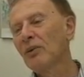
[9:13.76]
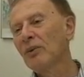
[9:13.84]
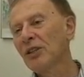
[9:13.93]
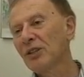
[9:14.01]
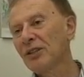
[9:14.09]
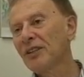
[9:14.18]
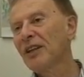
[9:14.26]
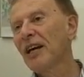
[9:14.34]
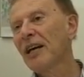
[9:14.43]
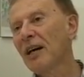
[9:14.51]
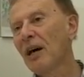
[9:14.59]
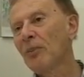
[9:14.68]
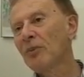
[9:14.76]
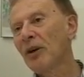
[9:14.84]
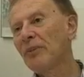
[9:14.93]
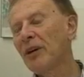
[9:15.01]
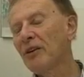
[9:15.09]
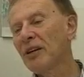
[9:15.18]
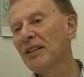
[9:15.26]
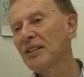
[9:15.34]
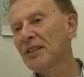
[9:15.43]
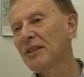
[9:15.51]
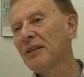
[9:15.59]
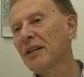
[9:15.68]
which today are primarily
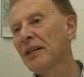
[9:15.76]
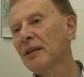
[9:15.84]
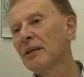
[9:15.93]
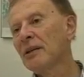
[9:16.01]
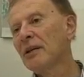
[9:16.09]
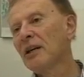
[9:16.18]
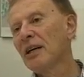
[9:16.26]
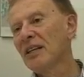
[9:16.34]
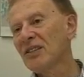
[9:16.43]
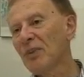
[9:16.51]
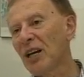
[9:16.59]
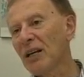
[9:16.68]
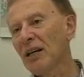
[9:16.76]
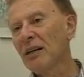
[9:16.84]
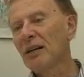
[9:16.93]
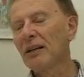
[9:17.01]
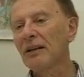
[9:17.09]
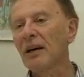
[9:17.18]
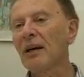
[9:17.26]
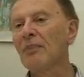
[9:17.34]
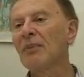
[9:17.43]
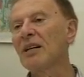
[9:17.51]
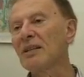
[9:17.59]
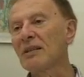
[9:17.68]
Syria, Hezbollah and
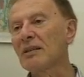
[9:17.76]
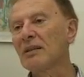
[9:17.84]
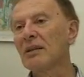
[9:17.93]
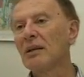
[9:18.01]
Hamas,